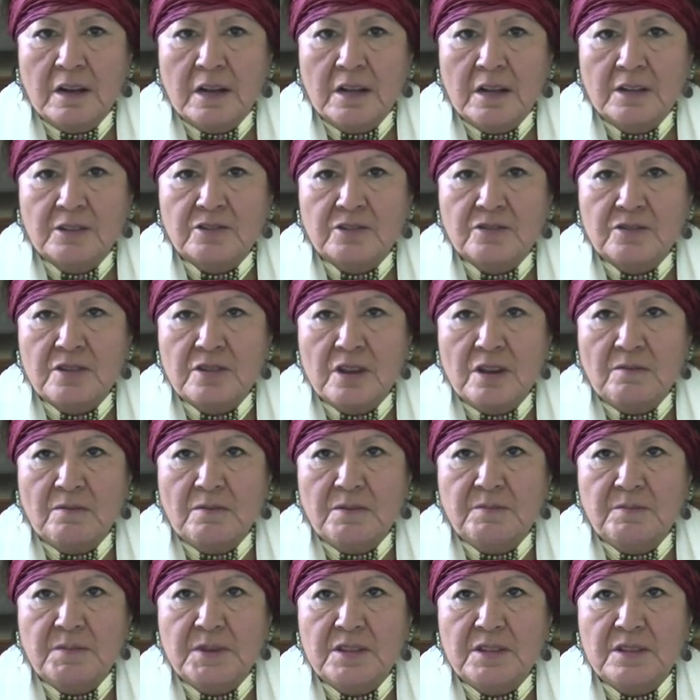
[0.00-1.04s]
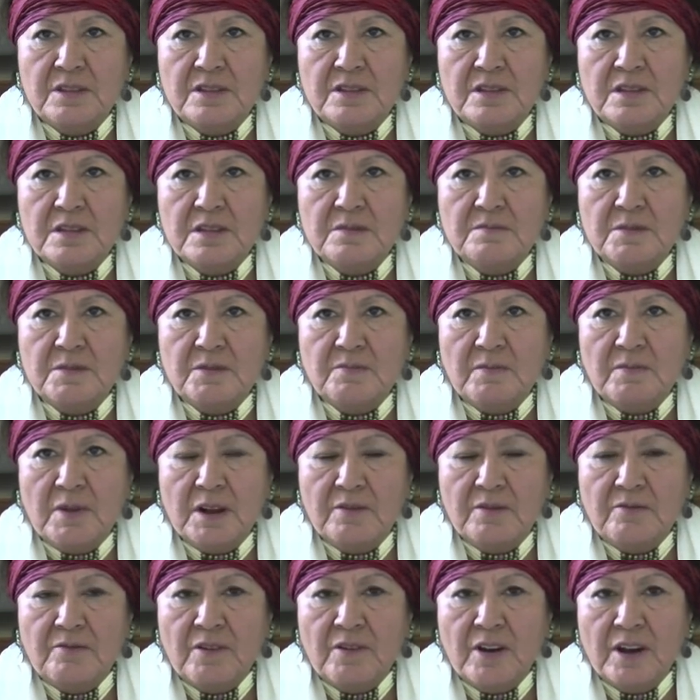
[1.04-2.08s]
so that would be the theme of my
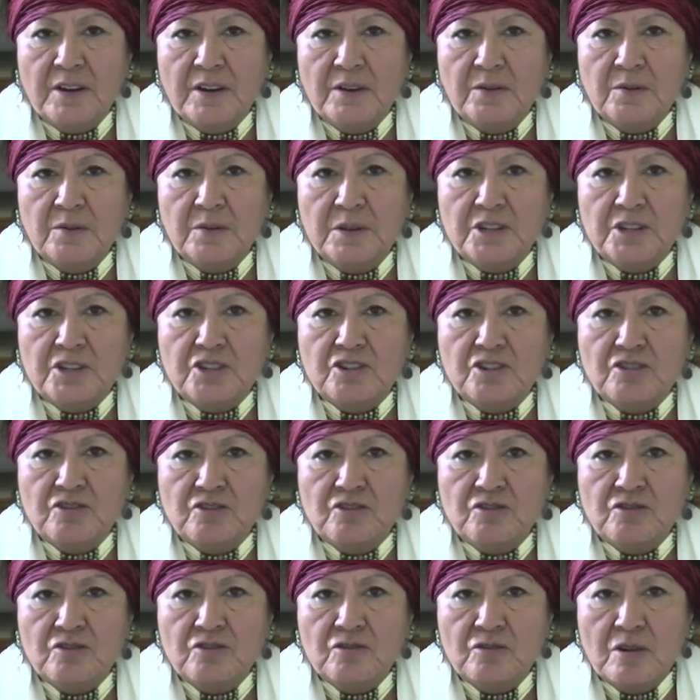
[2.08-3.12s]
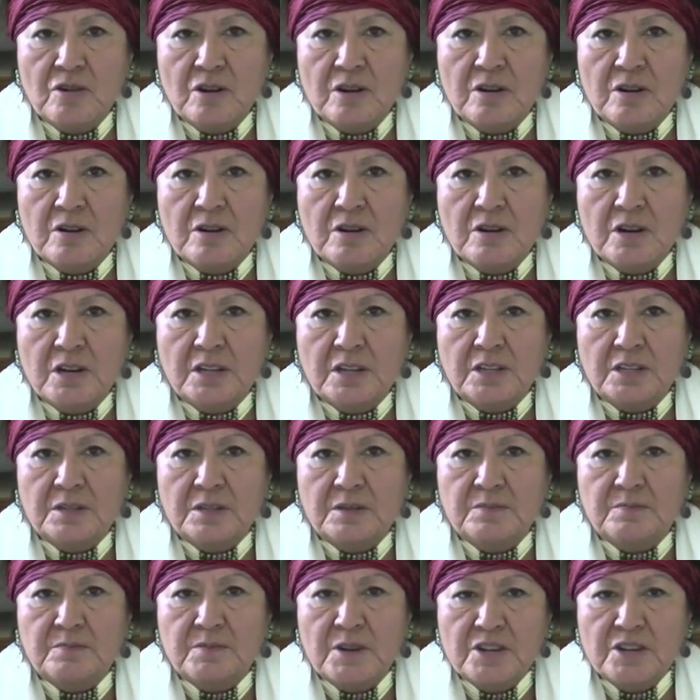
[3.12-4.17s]
fire, which to her
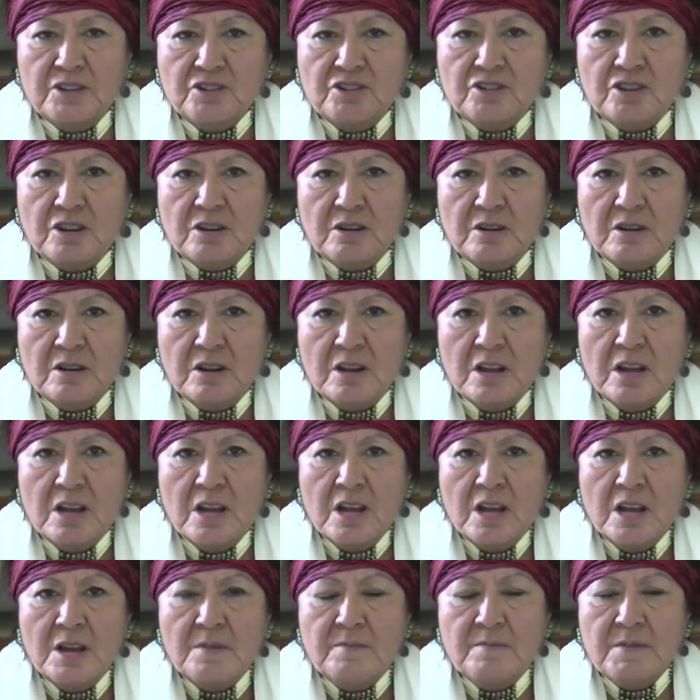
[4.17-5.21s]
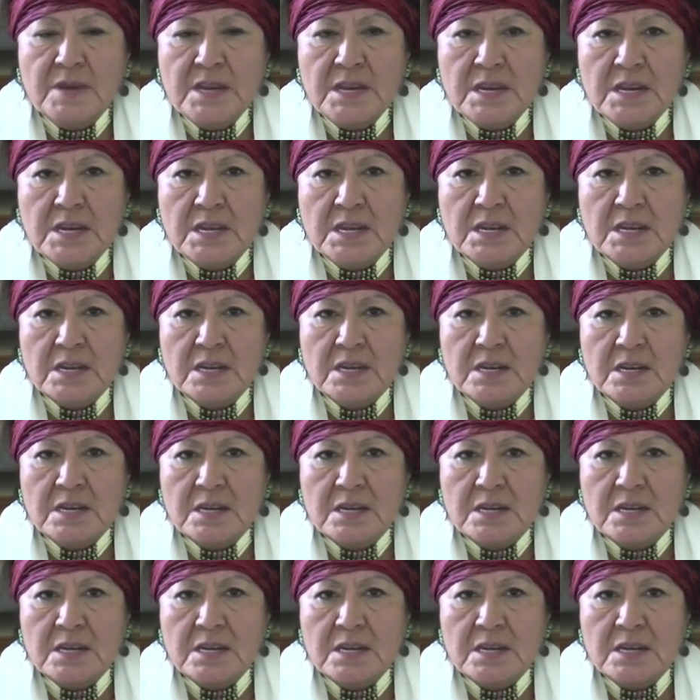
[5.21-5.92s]
expression, meaning